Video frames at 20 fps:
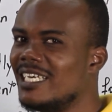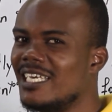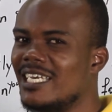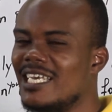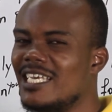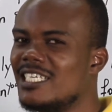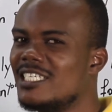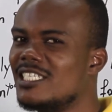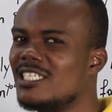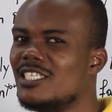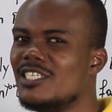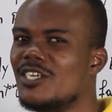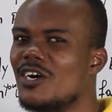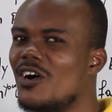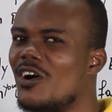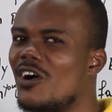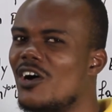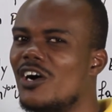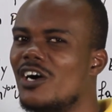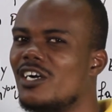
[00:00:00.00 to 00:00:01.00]
He
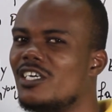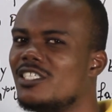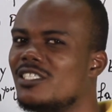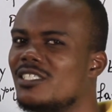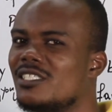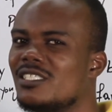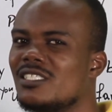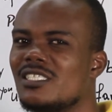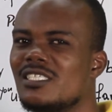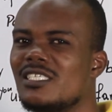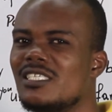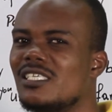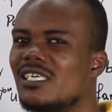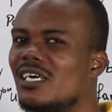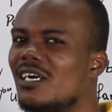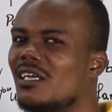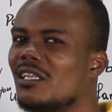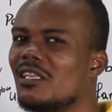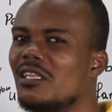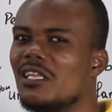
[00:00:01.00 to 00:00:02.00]
snores
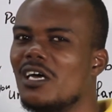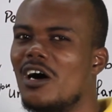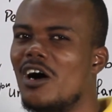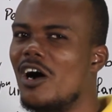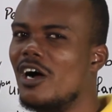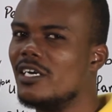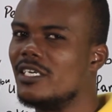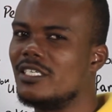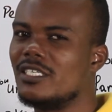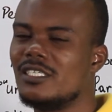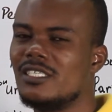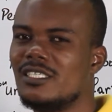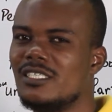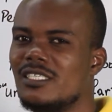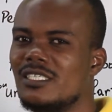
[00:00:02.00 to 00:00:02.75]
a lot.